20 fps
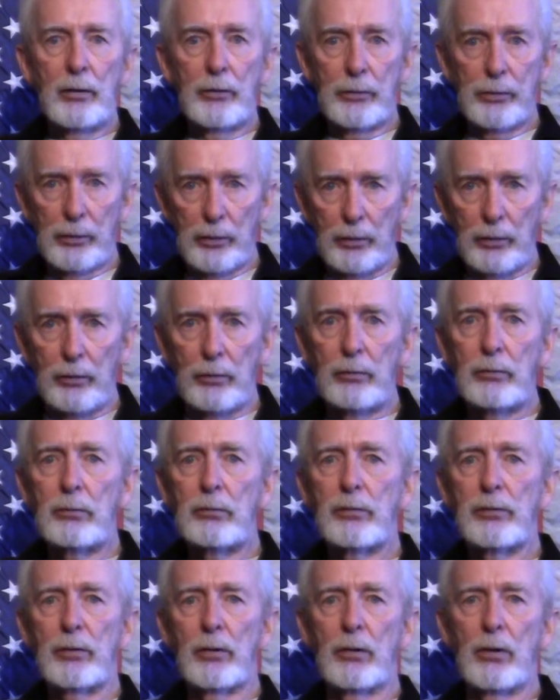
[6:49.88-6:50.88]
True,
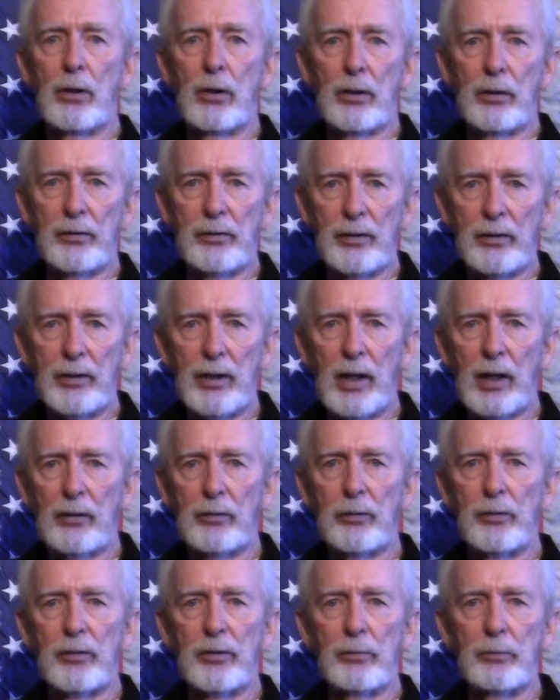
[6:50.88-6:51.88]
so long as the
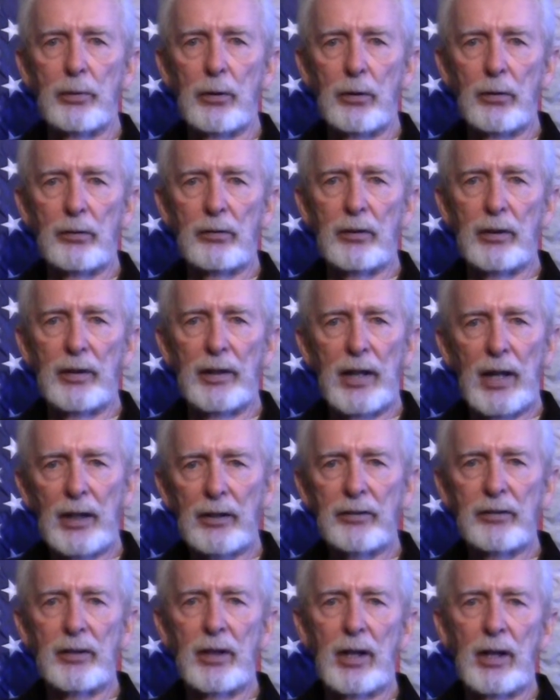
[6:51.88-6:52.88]
tax was imposed on the
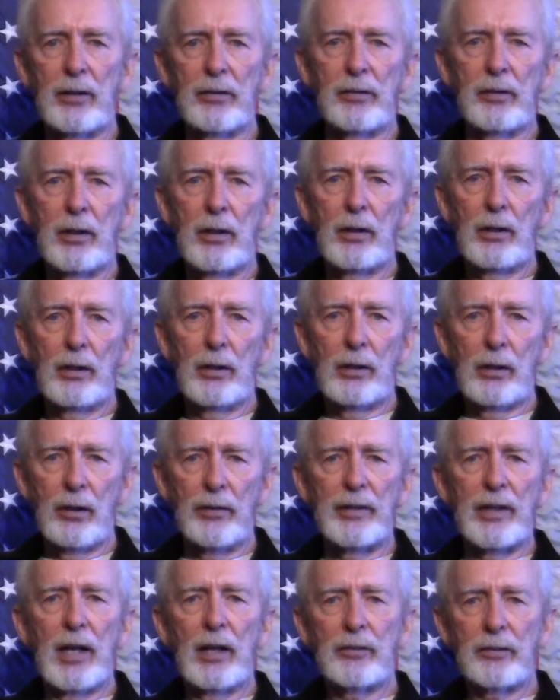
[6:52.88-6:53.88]

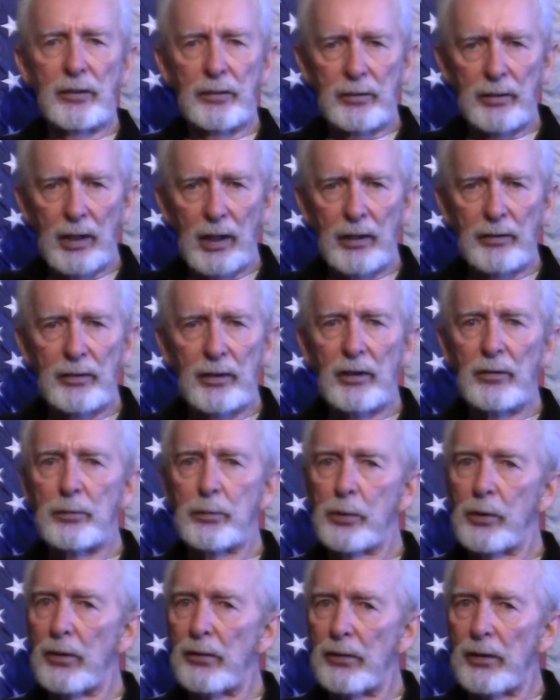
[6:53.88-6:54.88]
exercise
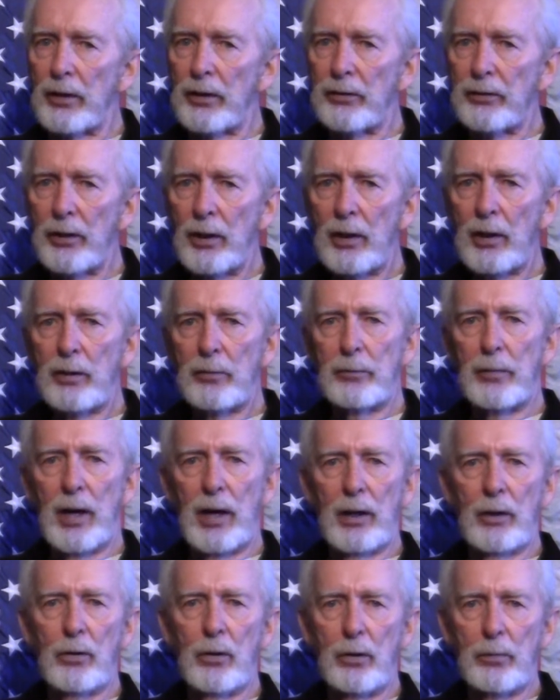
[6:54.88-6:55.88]
of privilege
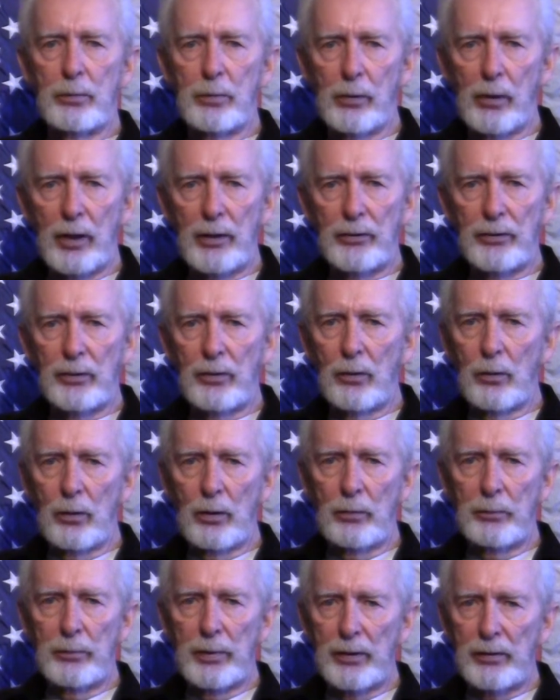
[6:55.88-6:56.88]
by a corporation
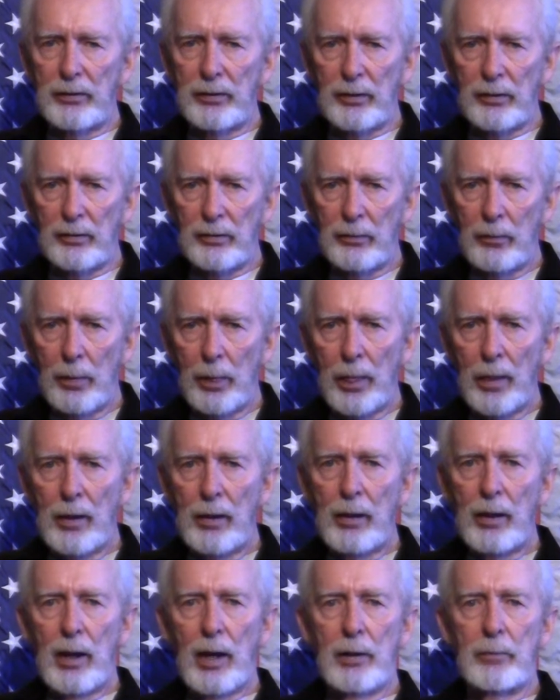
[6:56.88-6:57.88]
or business,
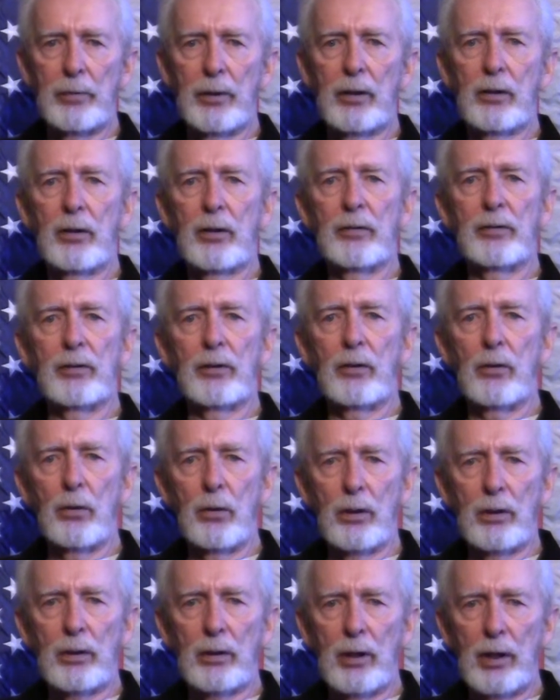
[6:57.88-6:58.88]
and because the
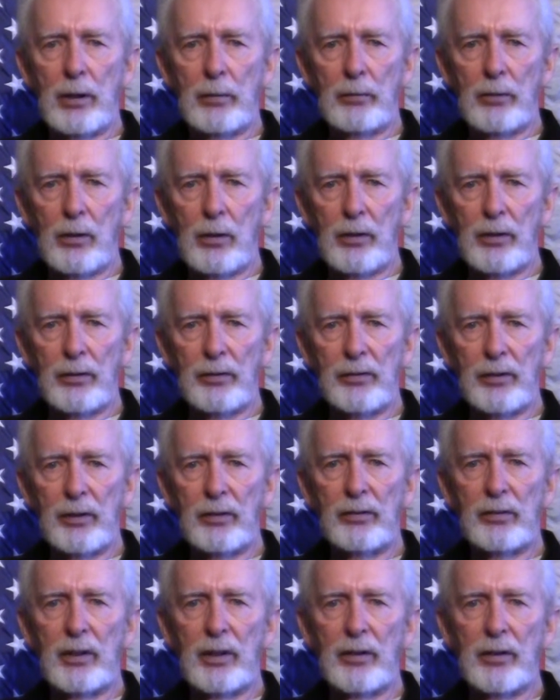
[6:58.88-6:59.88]
court claimed all the
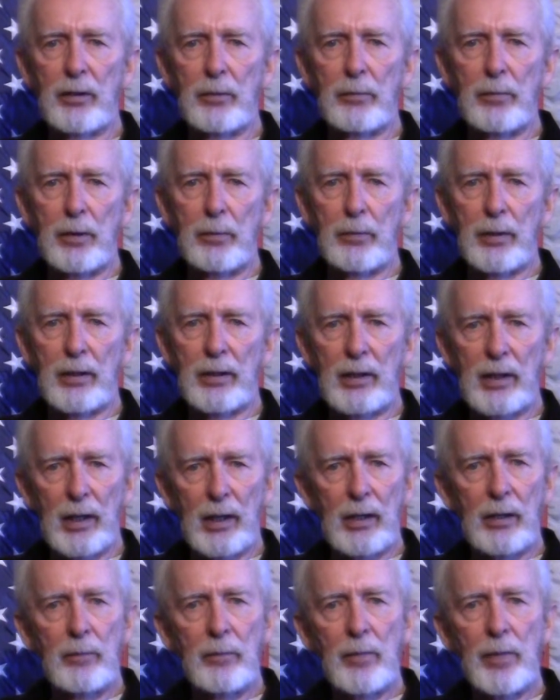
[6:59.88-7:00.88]
16th Amendment
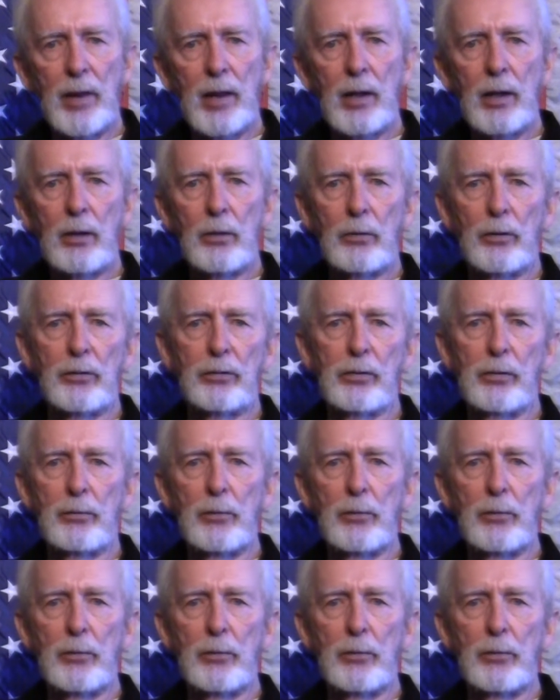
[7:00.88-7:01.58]
did was